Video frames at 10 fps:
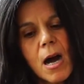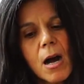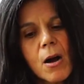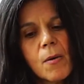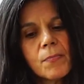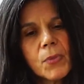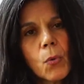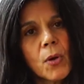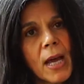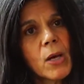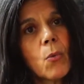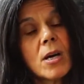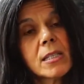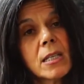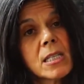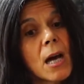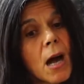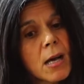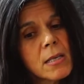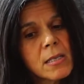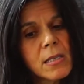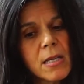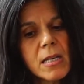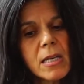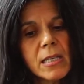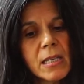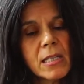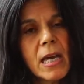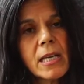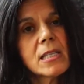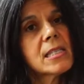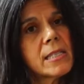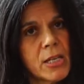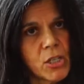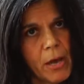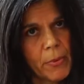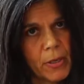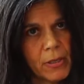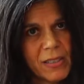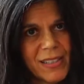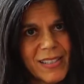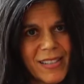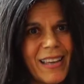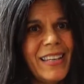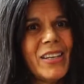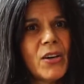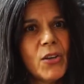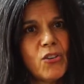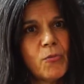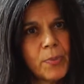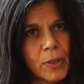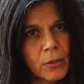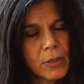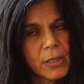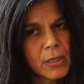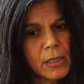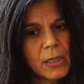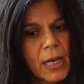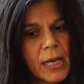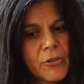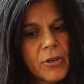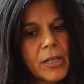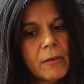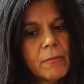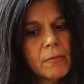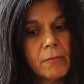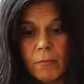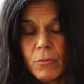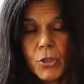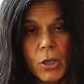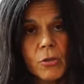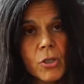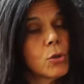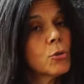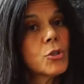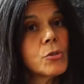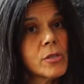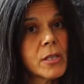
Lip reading: What ayahuasca does is it takes a sledgehammer to that ego that you've built and really shows you your true